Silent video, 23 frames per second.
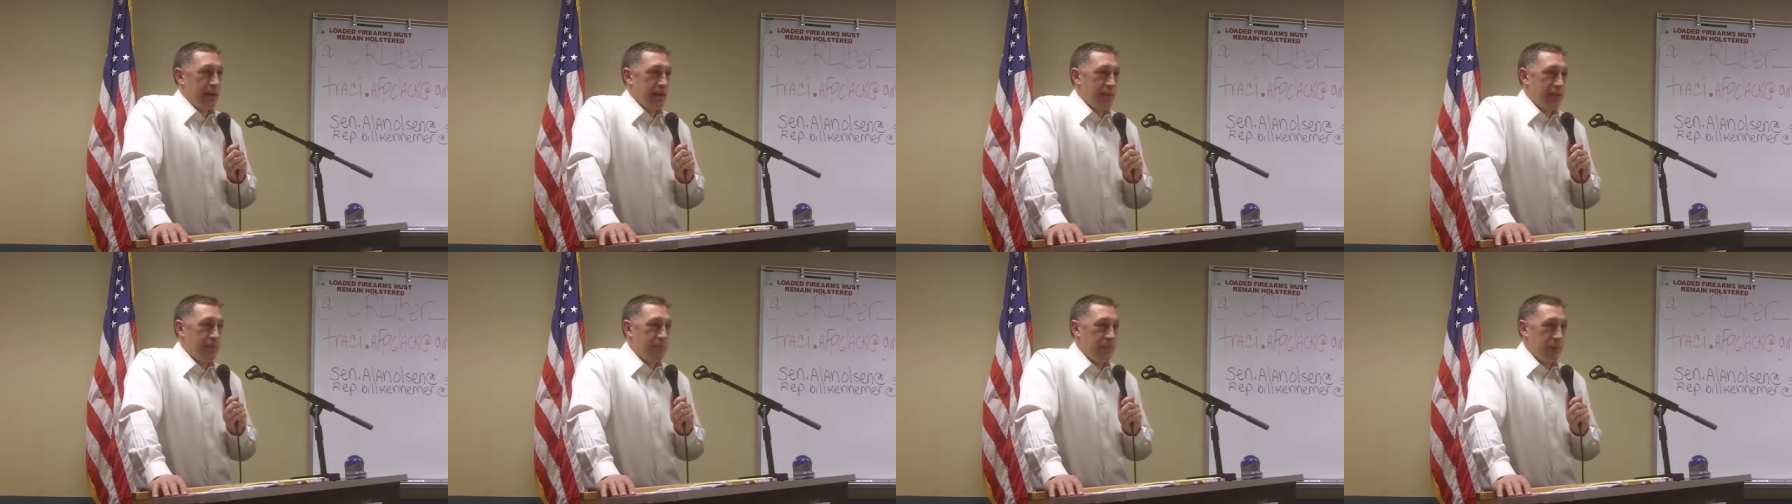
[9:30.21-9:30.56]

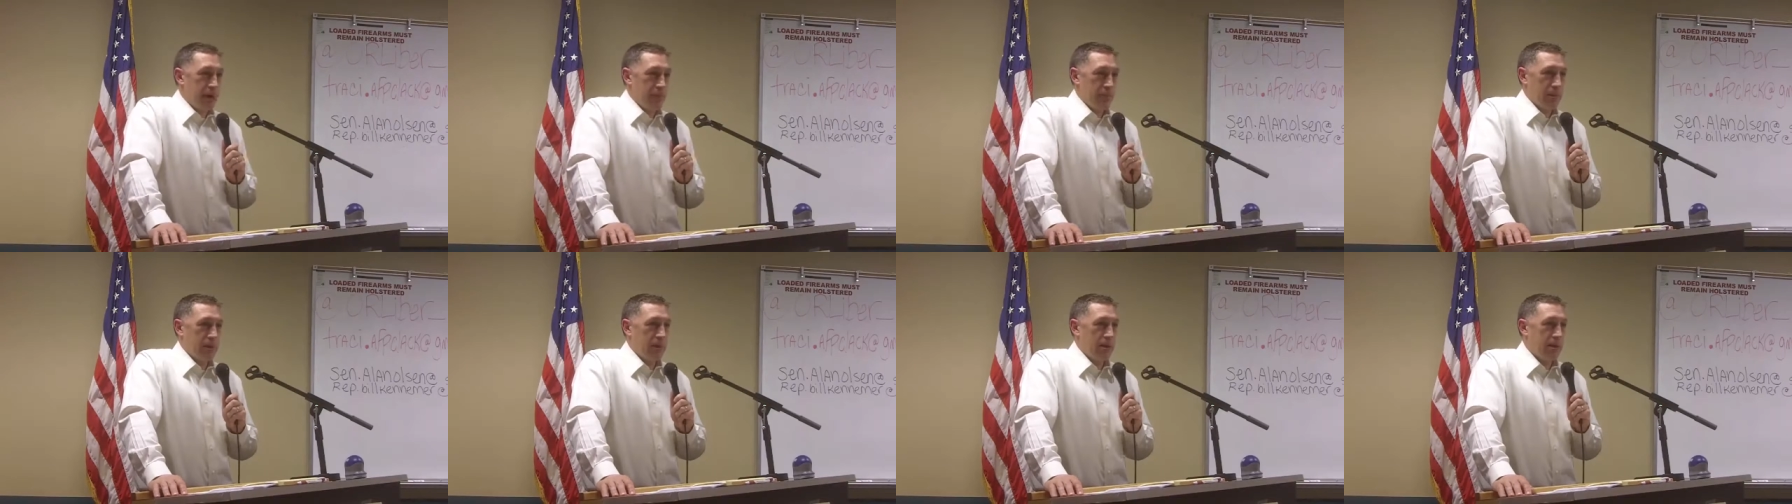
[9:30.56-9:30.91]
any
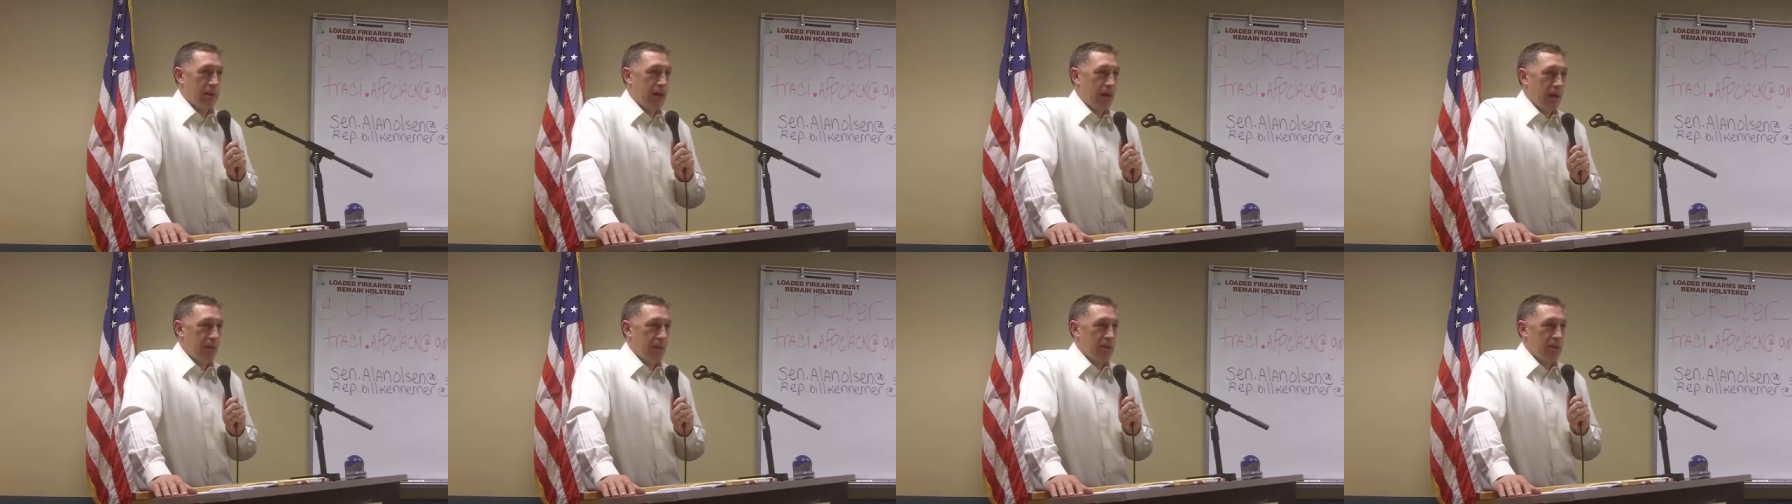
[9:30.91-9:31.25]
public
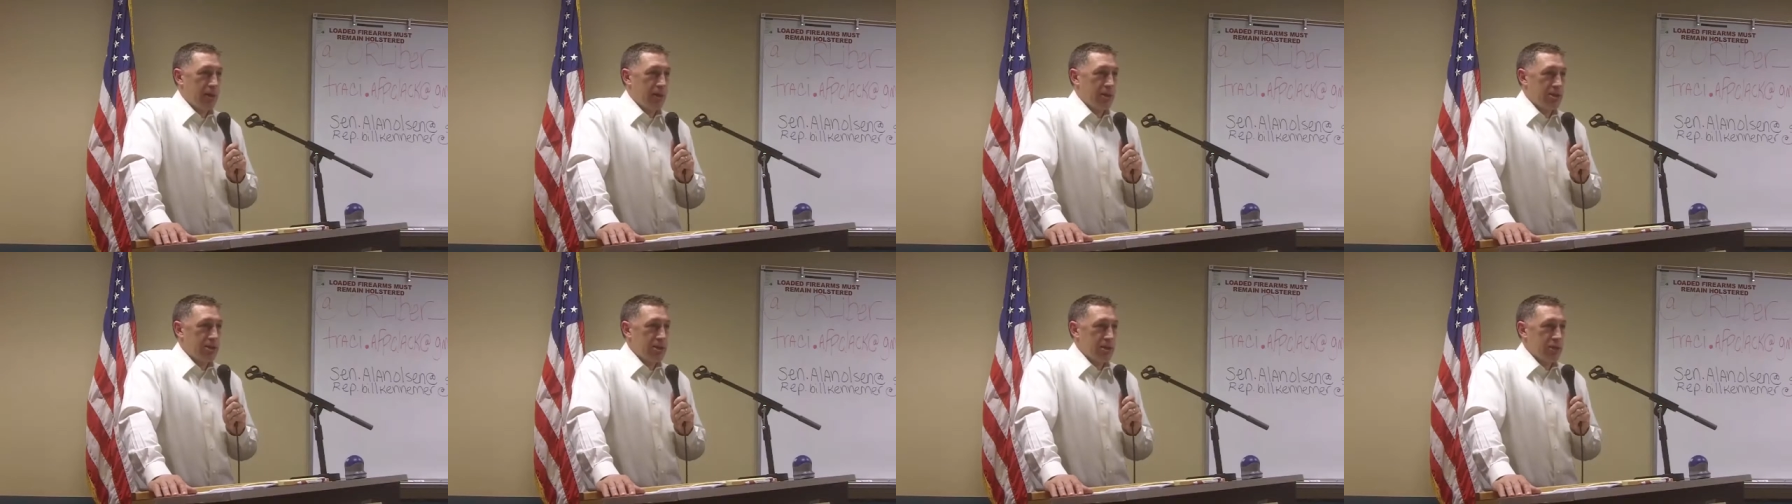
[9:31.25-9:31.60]

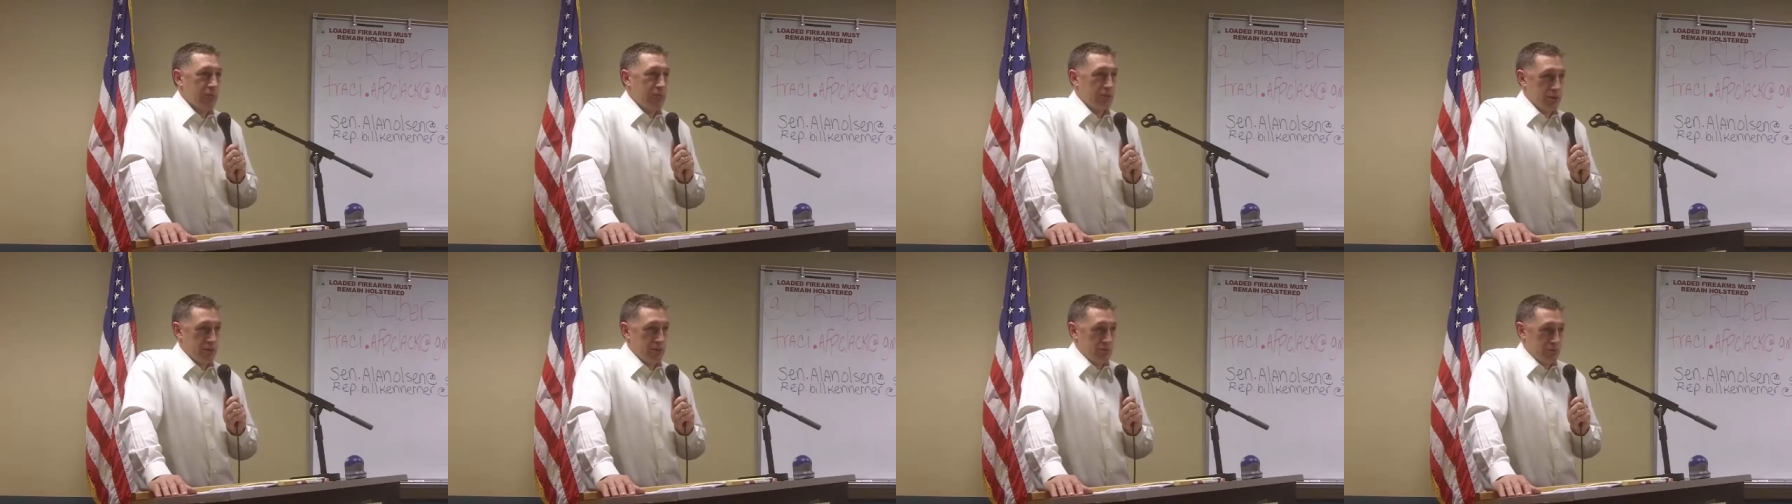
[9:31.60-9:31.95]

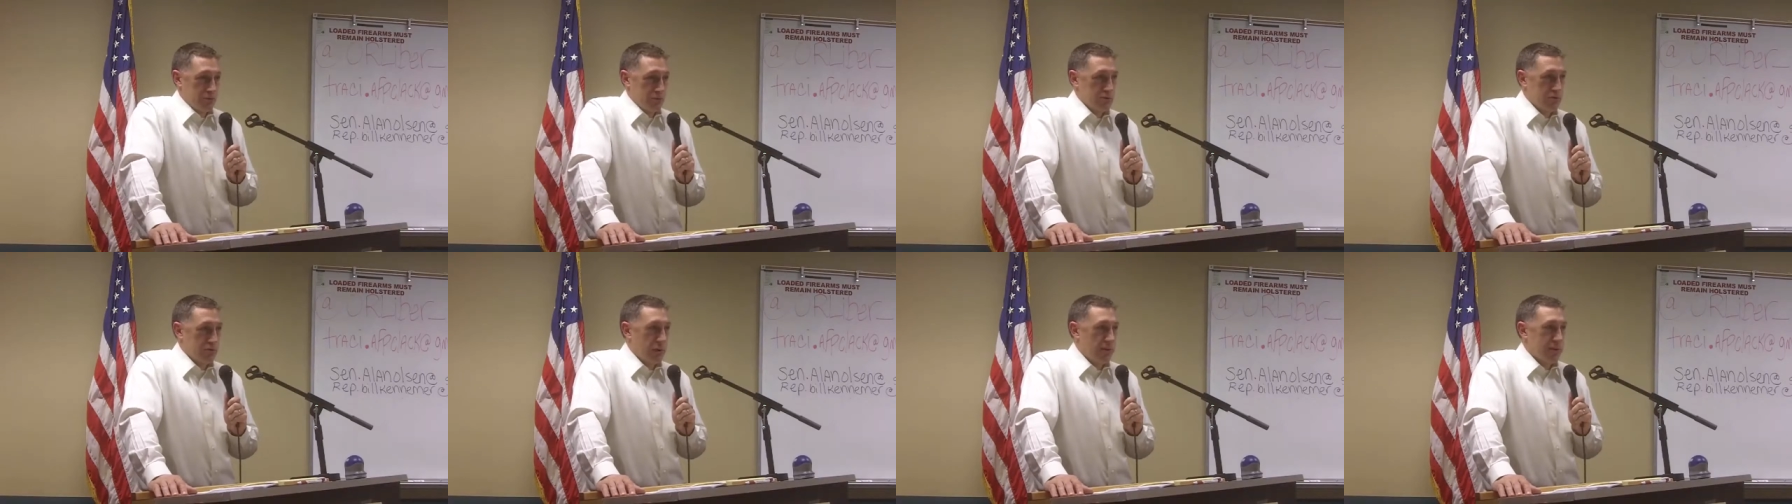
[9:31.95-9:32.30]
accommodation, which
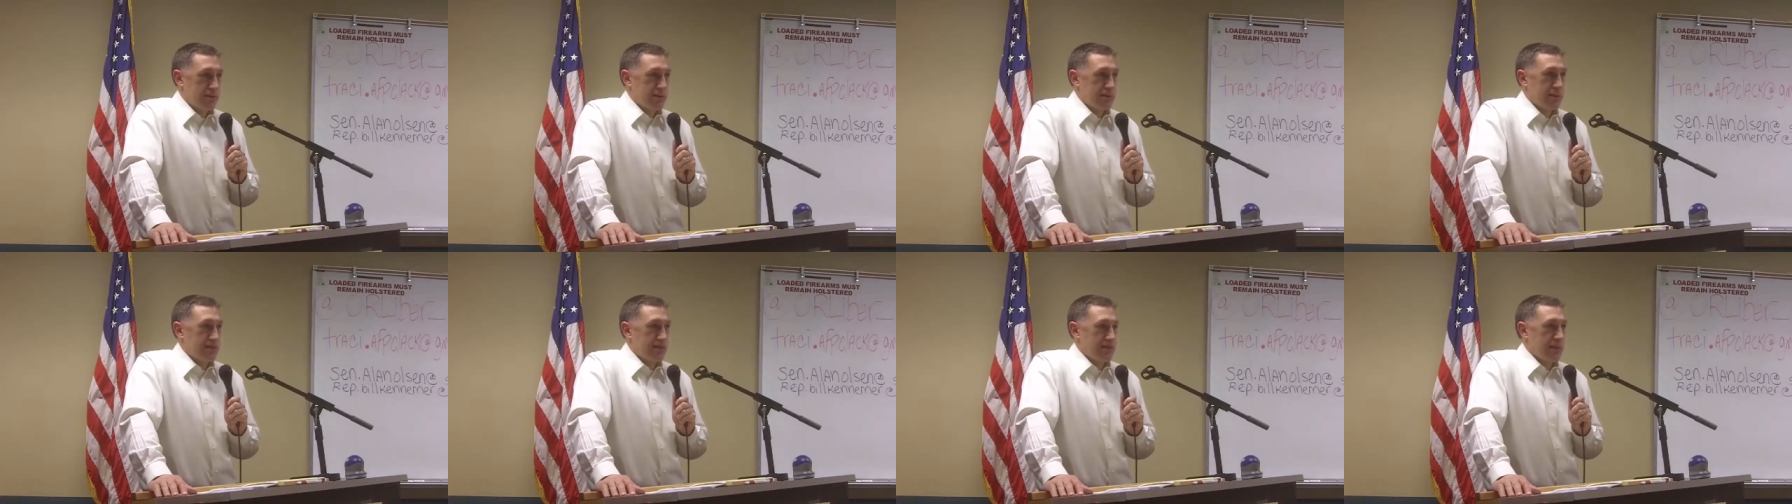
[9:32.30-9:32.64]
was
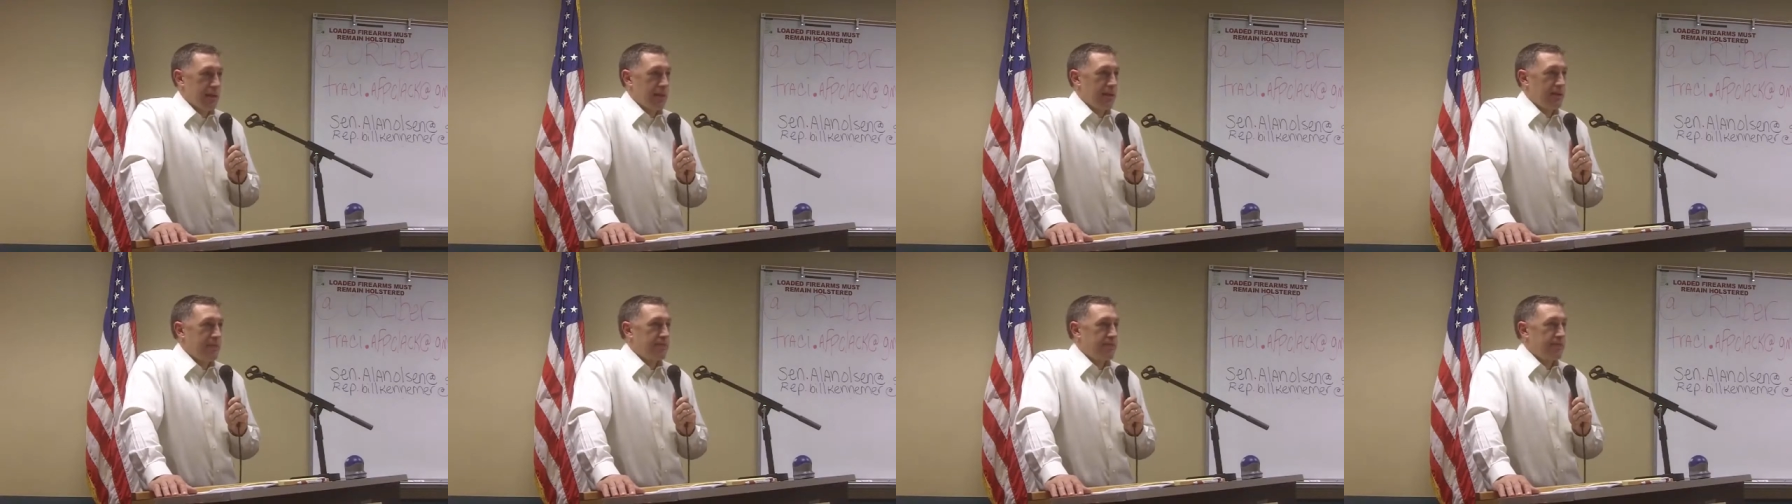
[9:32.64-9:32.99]
what
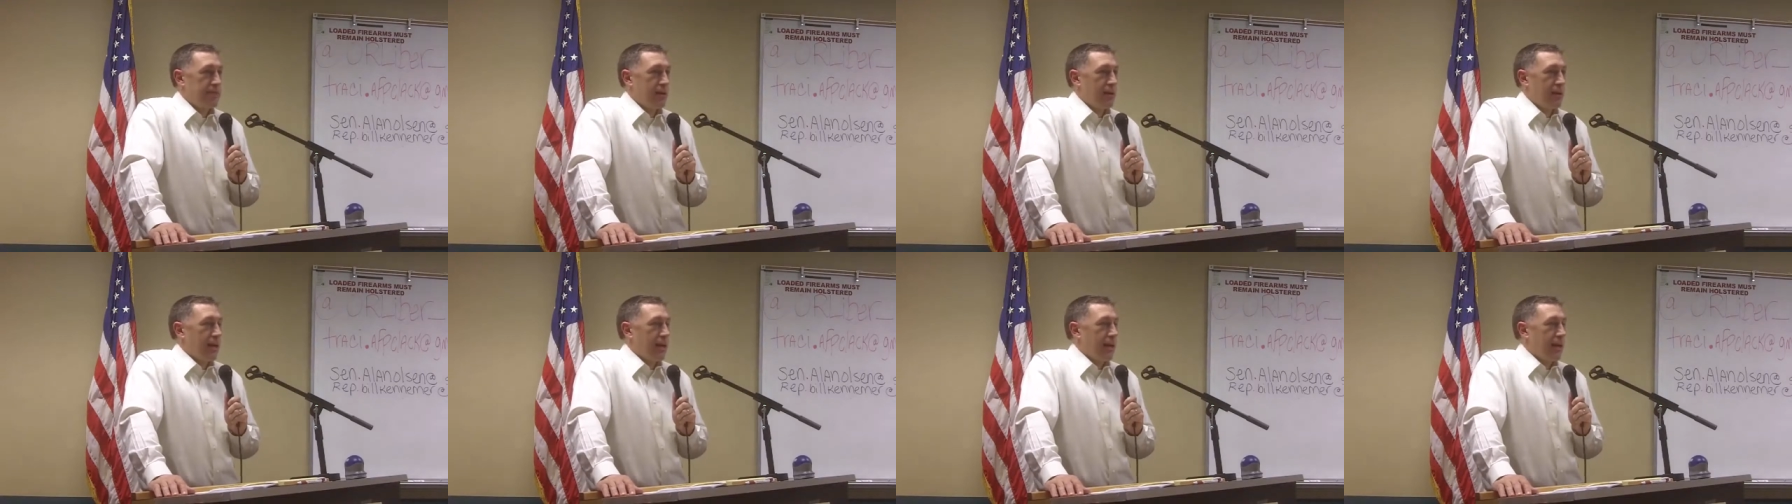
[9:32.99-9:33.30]
they